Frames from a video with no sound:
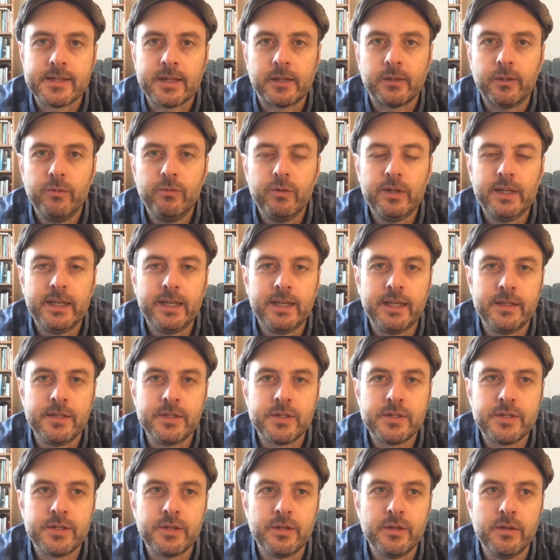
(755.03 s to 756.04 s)
I got really
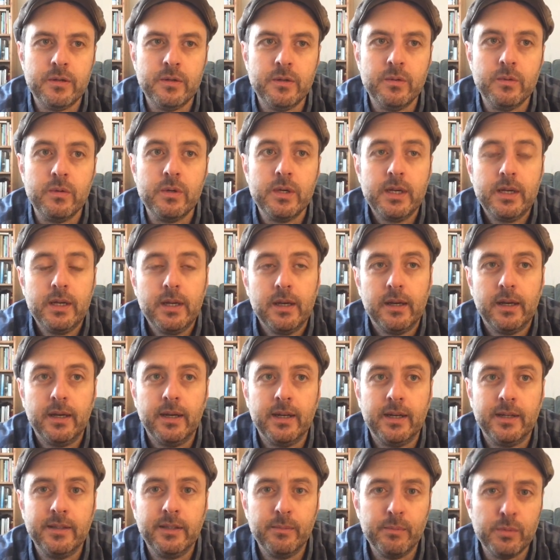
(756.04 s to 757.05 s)
into
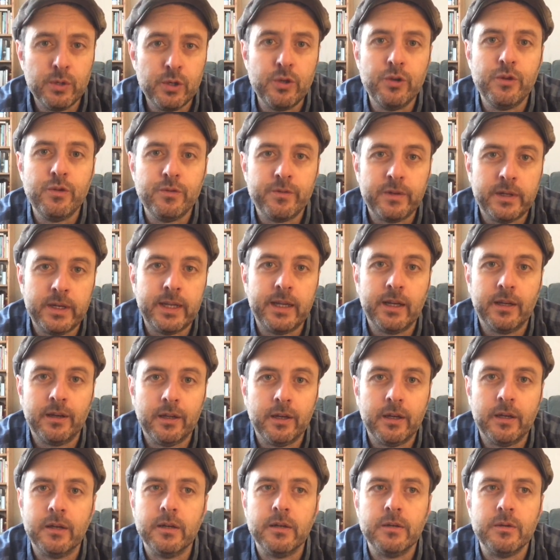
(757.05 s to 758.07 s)
The Move and
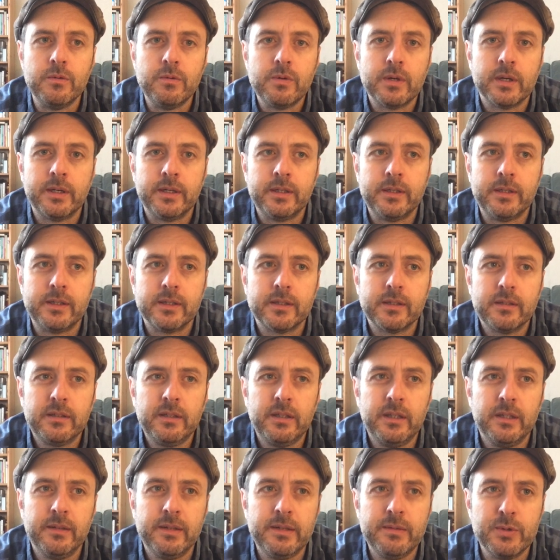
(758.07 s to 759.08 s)
ELO, and
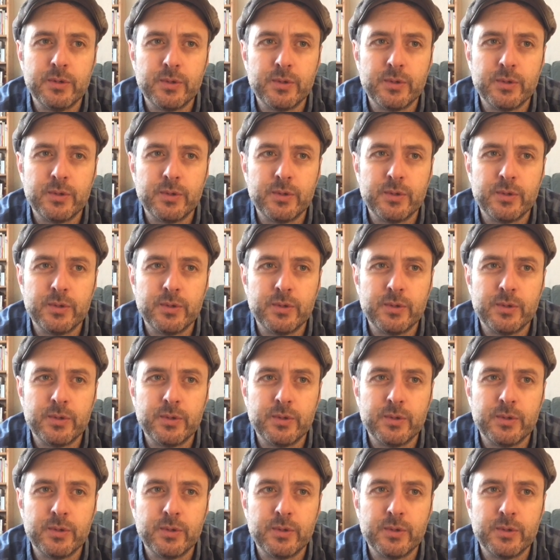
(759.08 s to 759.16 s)
you know,